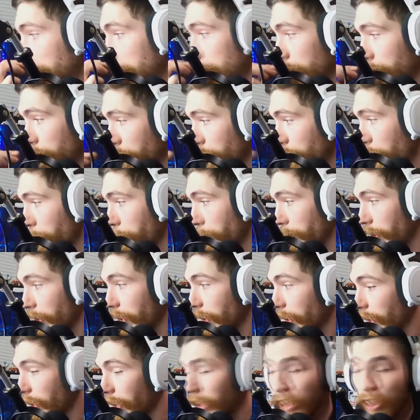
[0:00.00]
We're up in
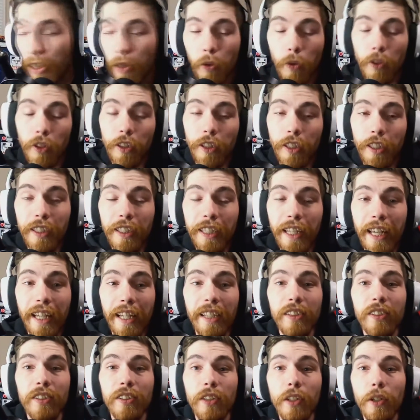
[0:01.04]
northern Indiana,
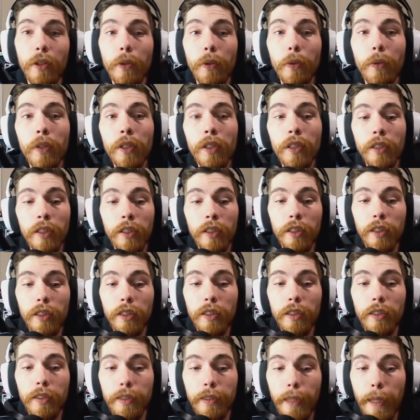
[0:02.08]
so
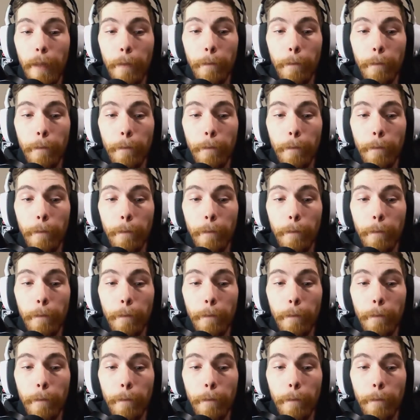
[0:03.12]
yeah.